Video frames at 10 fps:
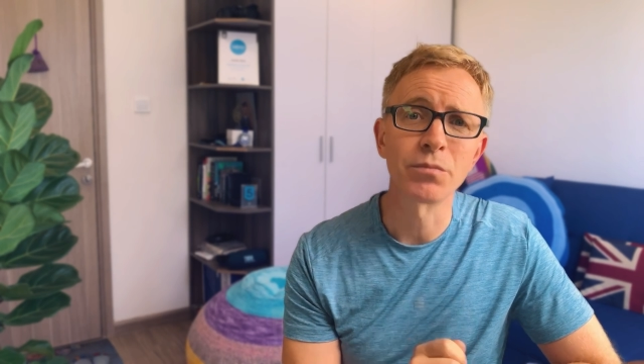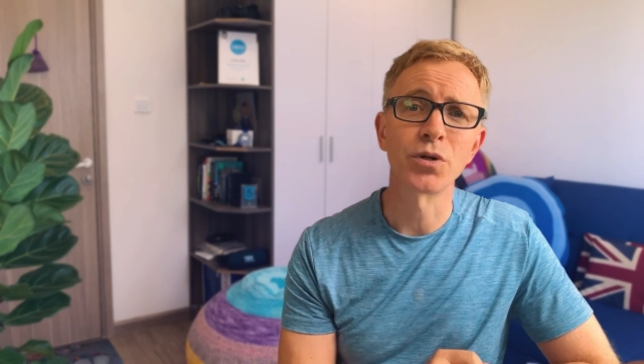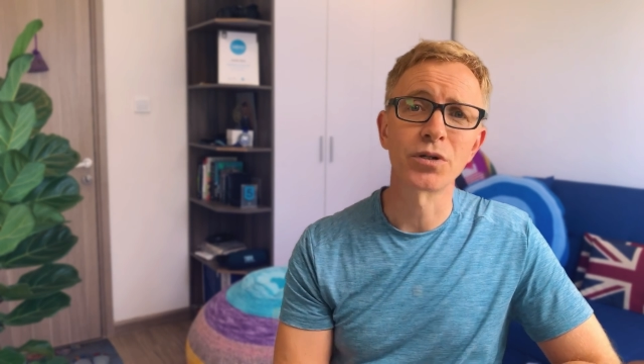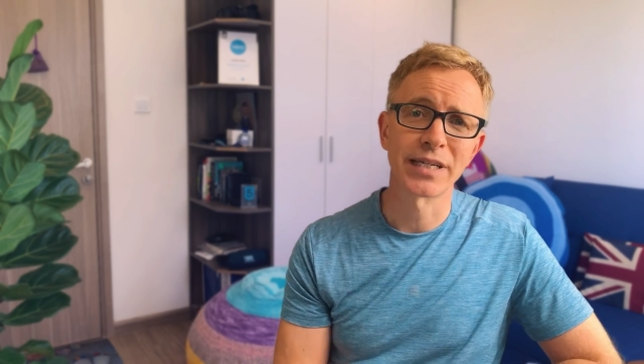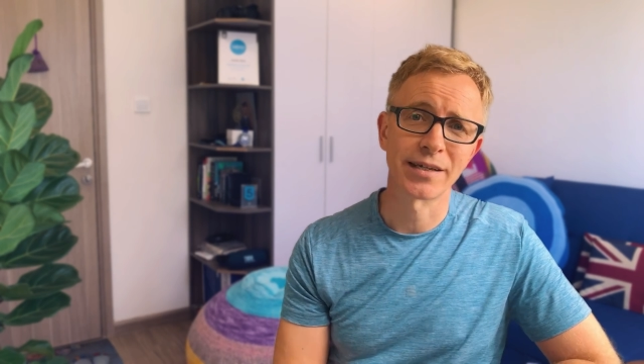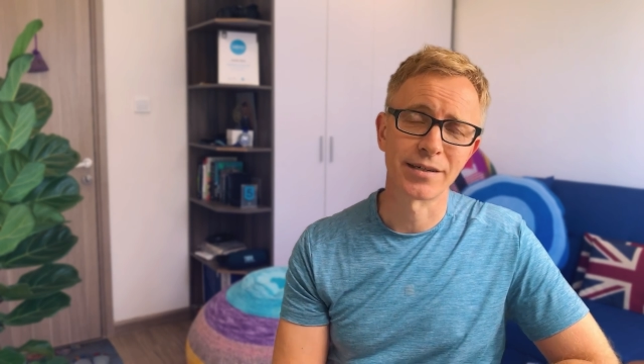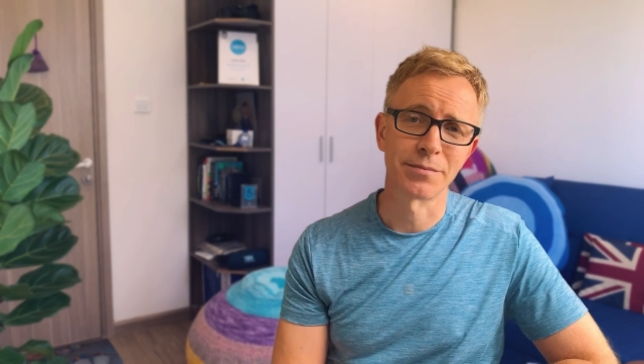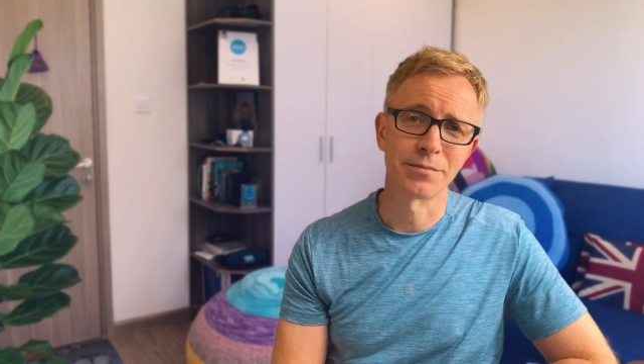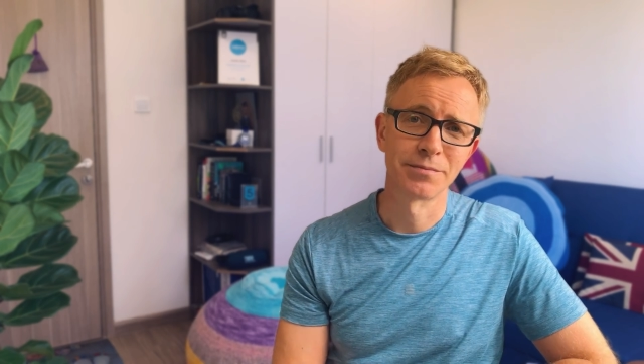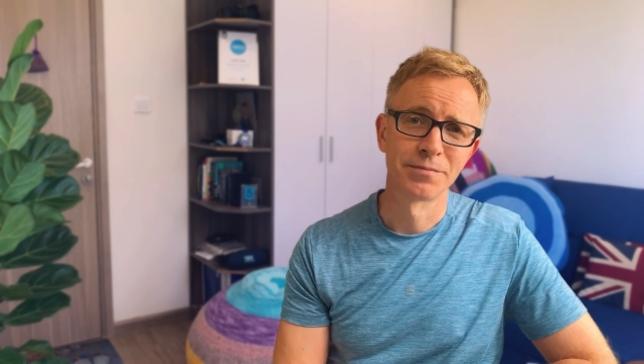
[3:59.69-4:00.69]
more
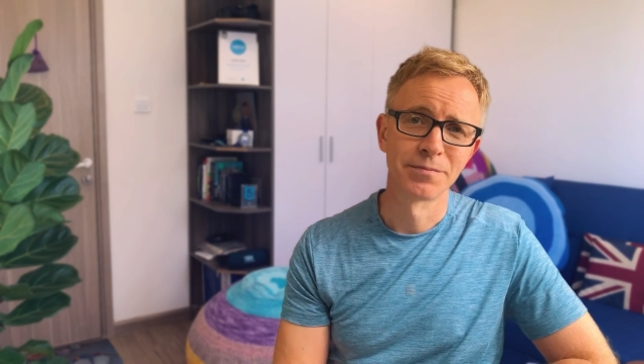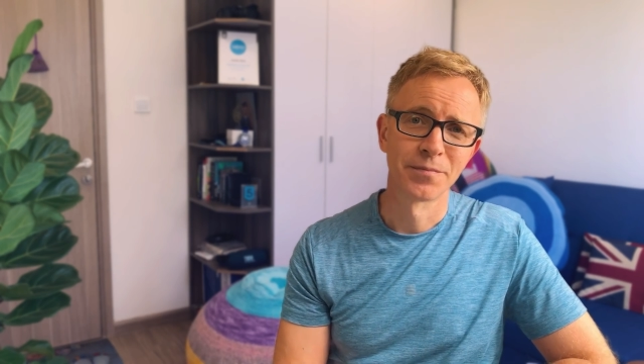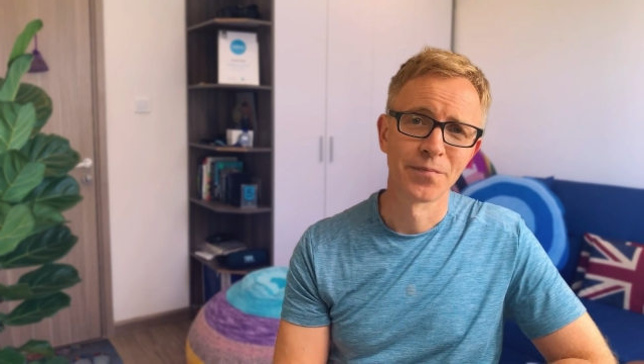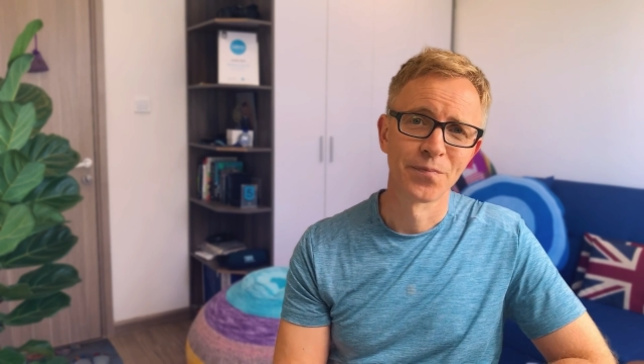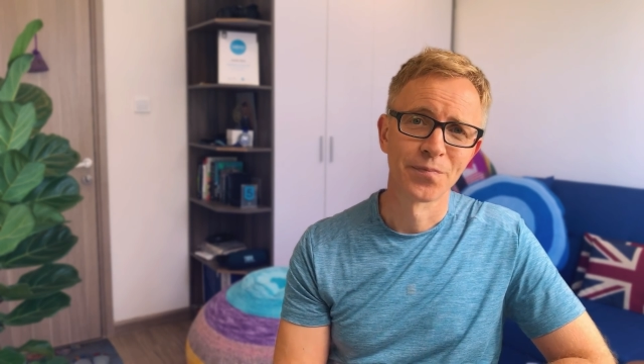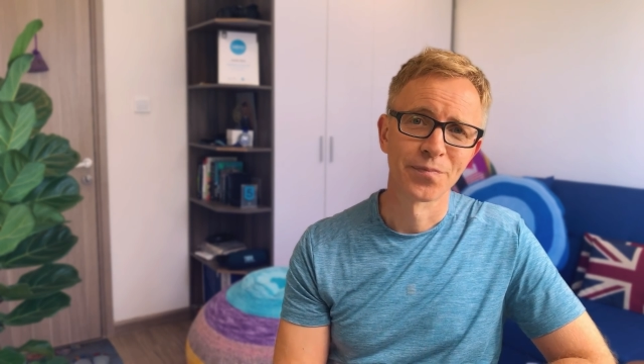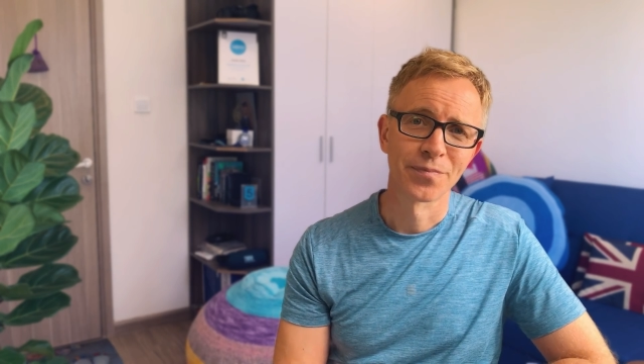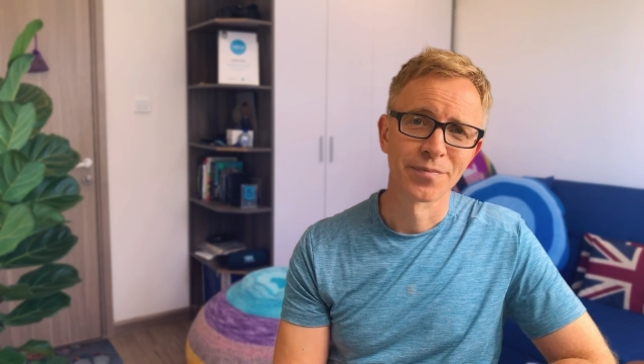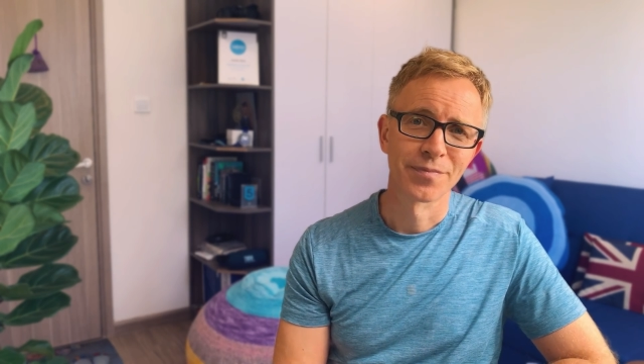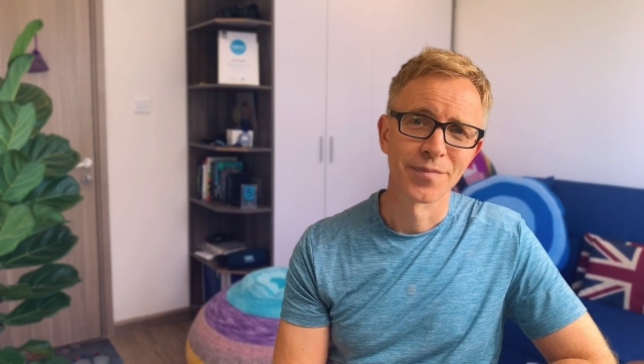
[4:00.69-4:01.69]
time.
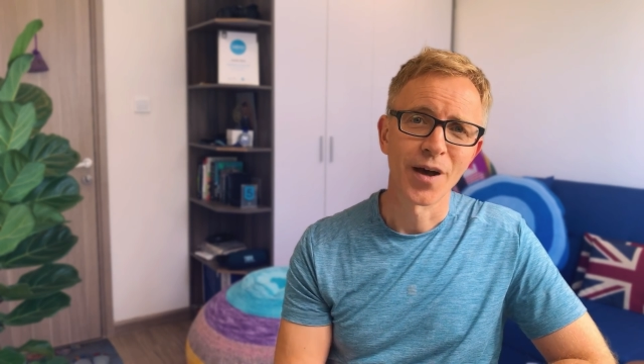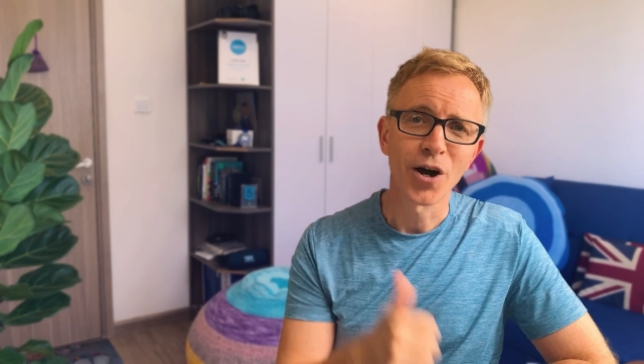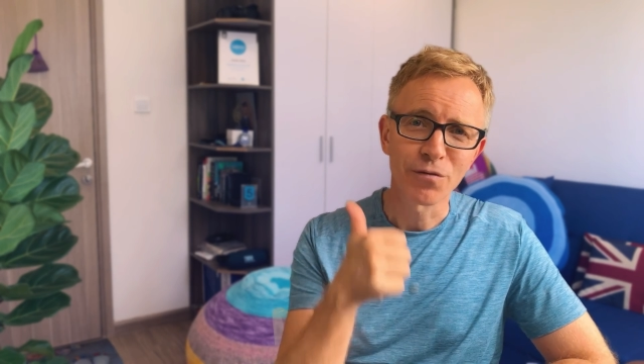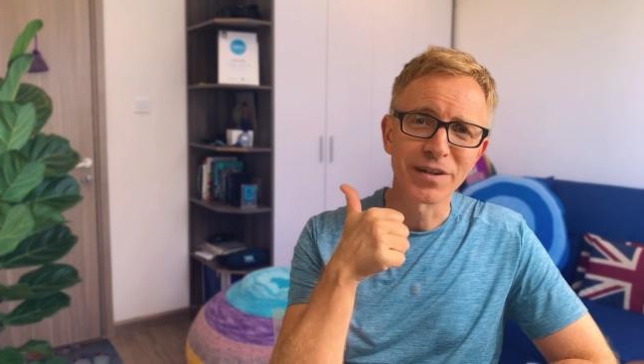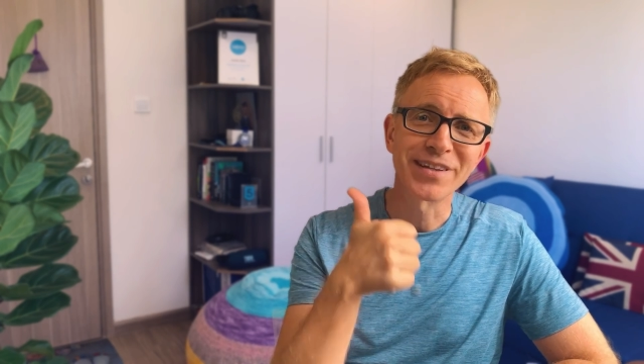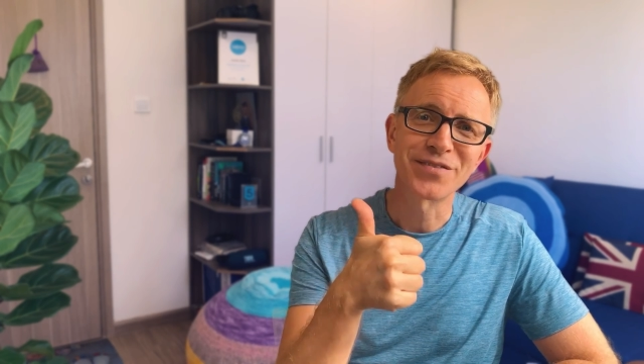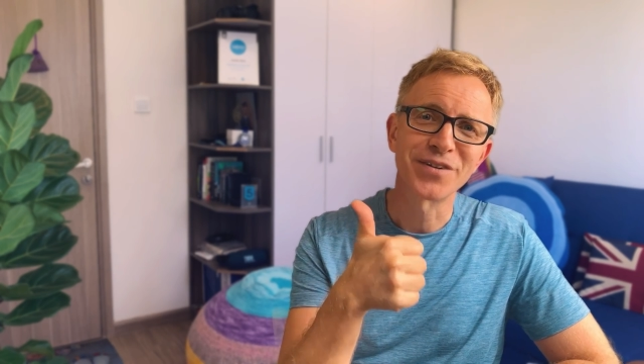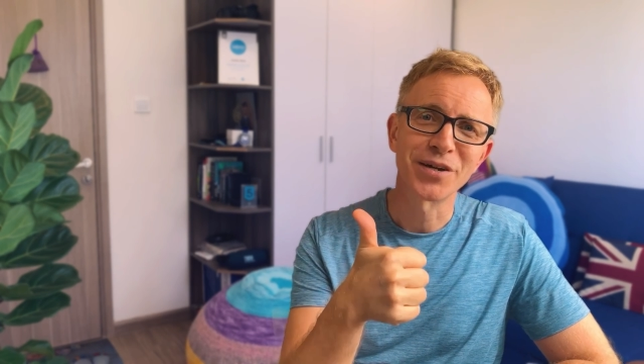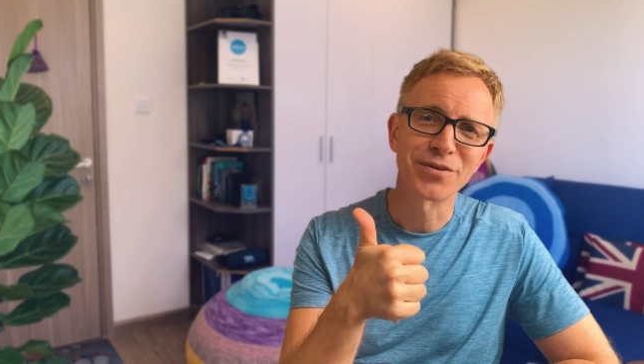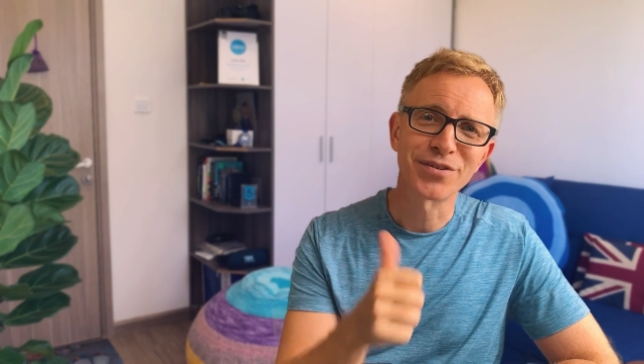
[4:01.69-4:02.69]
Hopefully this
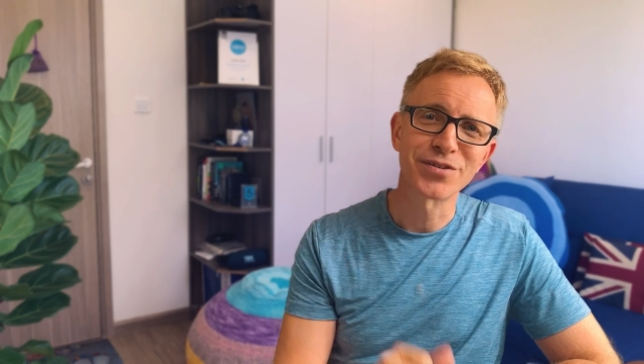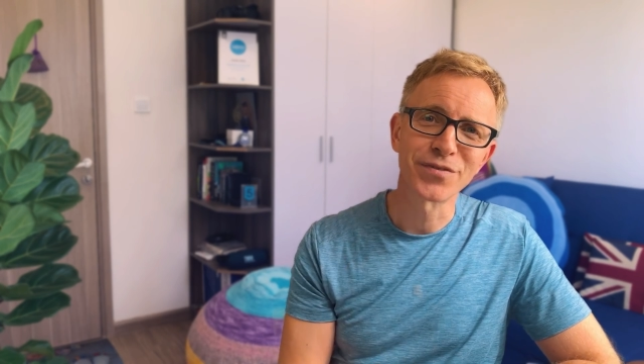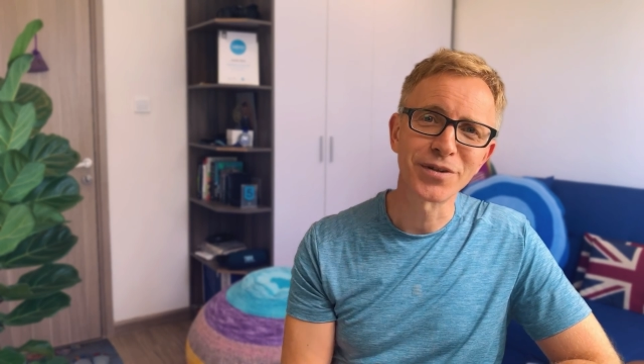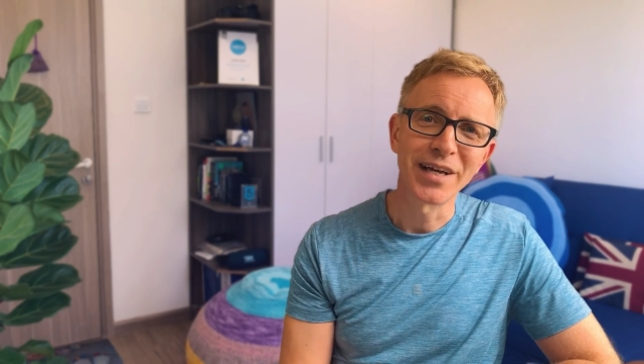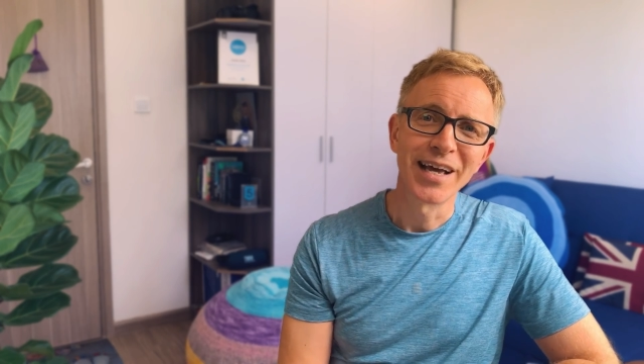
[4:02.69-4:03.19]
video was useful.